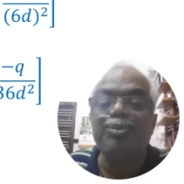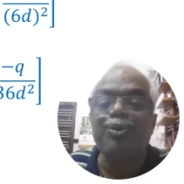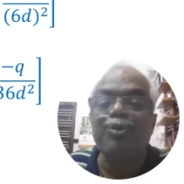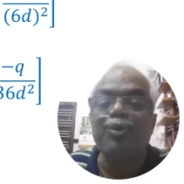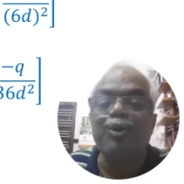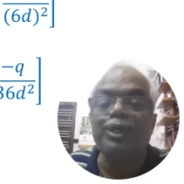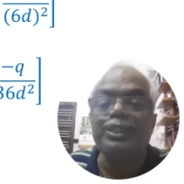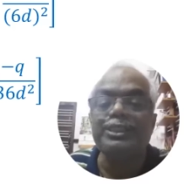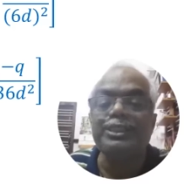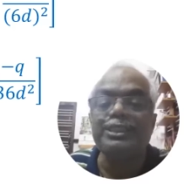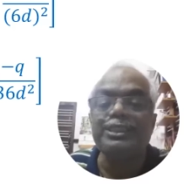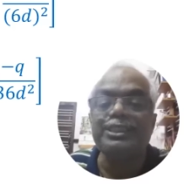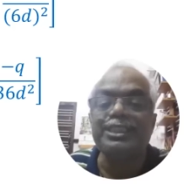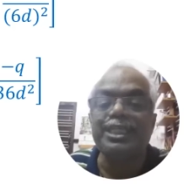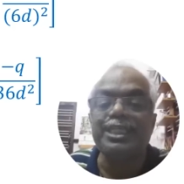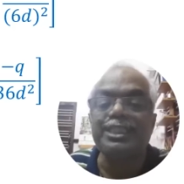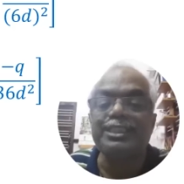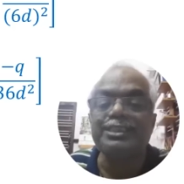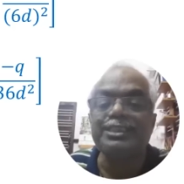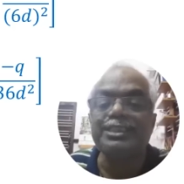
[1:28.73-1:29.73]
one
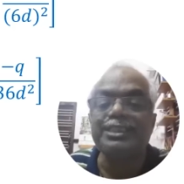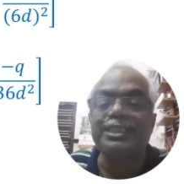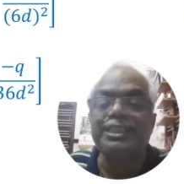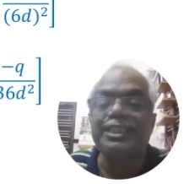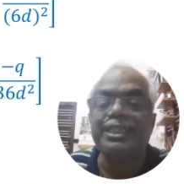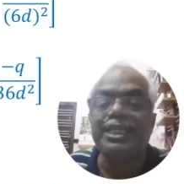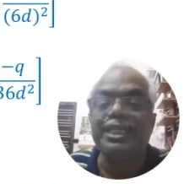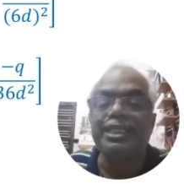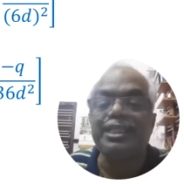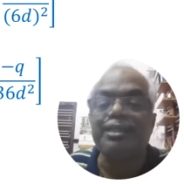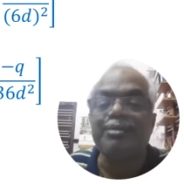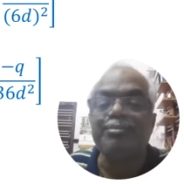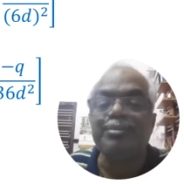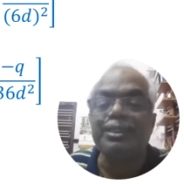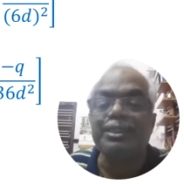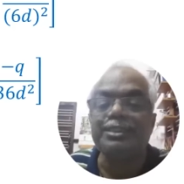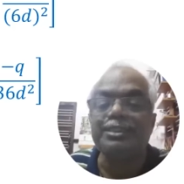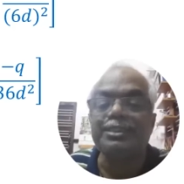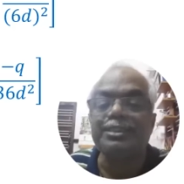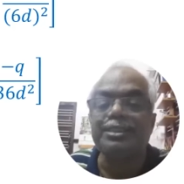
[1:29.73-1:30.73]
charge here,
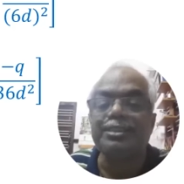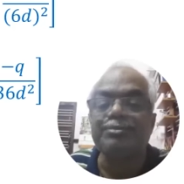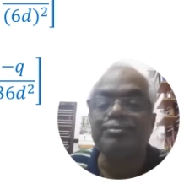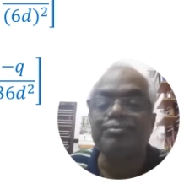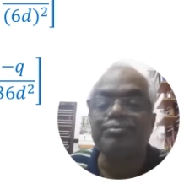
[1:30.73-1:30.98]
image,